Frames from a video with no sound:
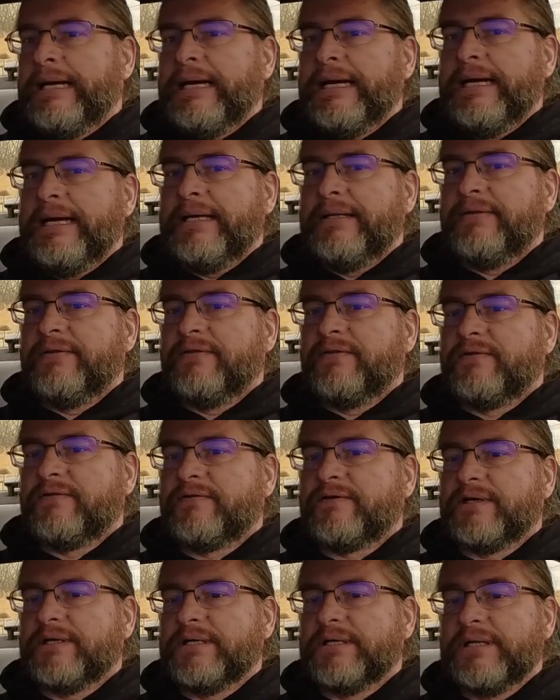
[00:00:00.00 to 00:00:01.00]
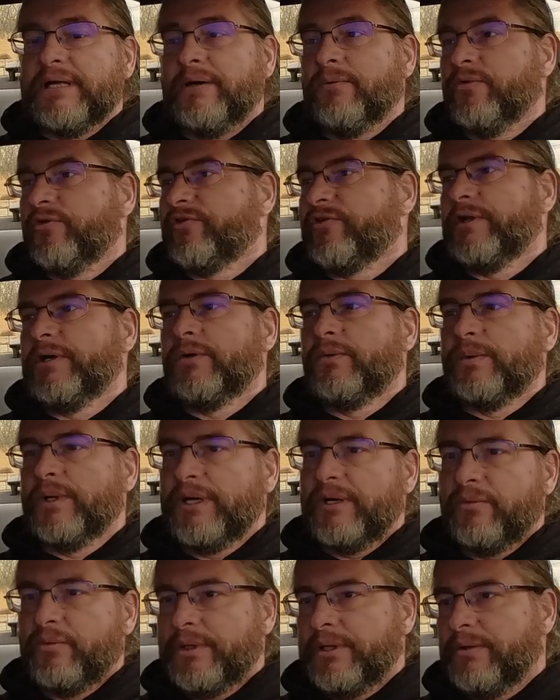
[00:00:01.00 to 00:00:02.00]
and there was no
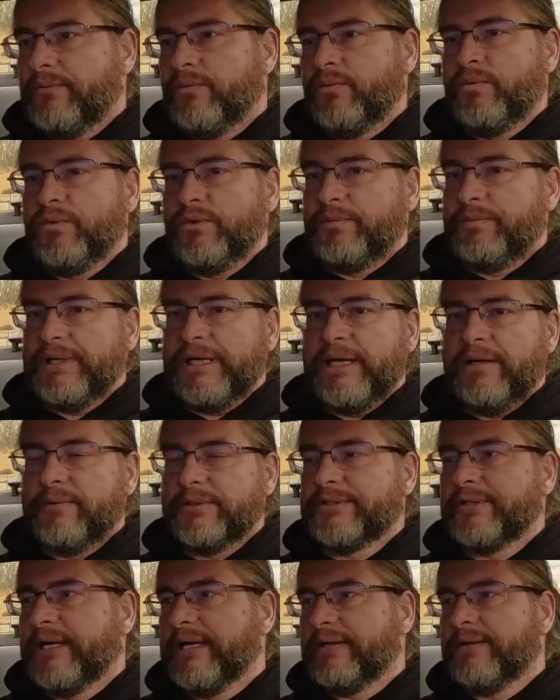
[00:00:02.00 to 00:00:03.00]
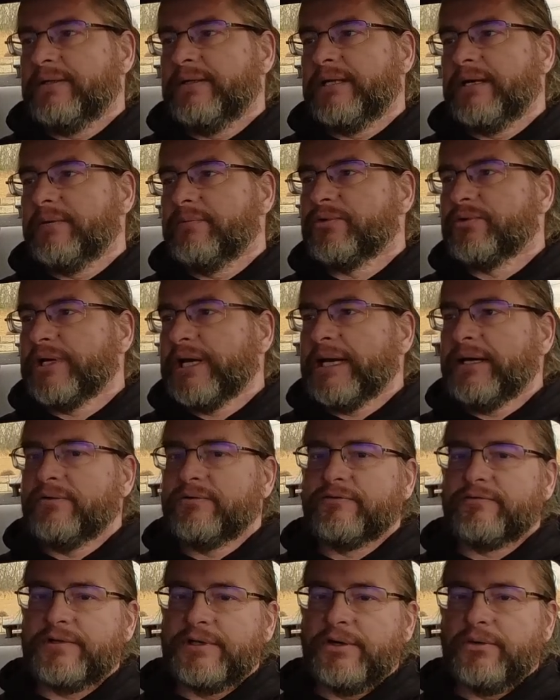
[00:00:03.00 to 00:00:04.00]
way we would be able to get the debris
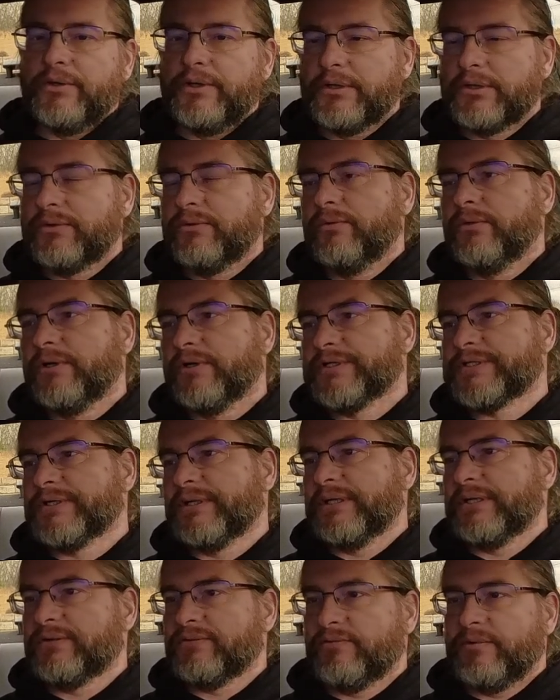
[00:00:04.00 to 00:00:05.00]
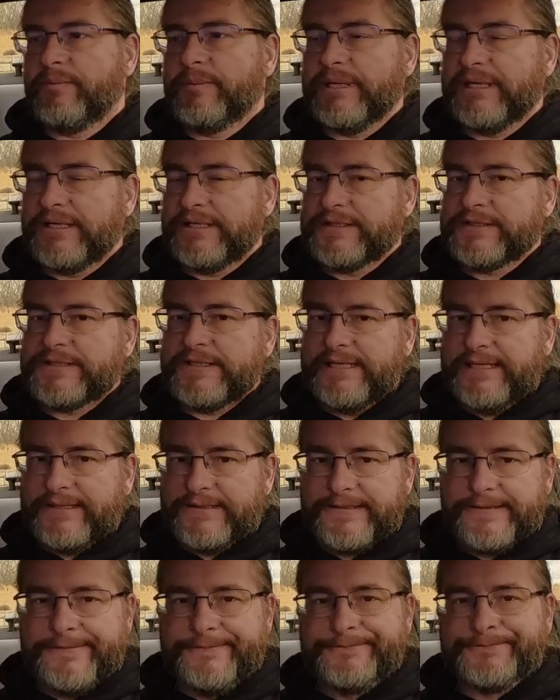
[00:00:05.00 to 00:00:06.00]
out of the oil cooler, so I had to replace
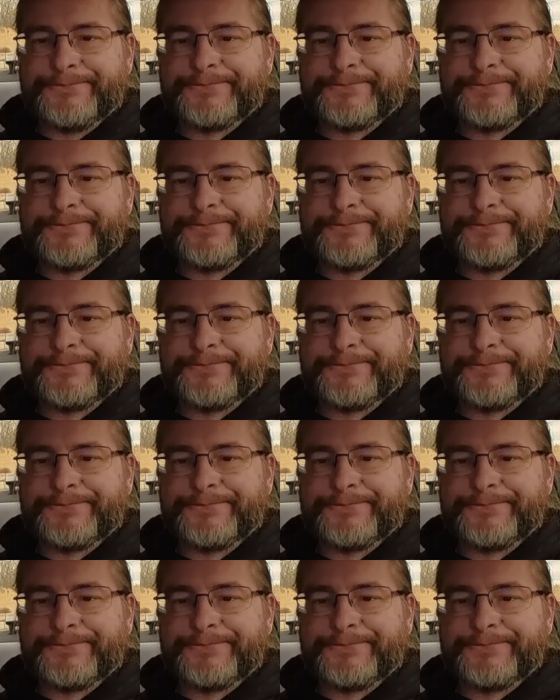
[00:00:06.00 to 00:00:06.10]
that.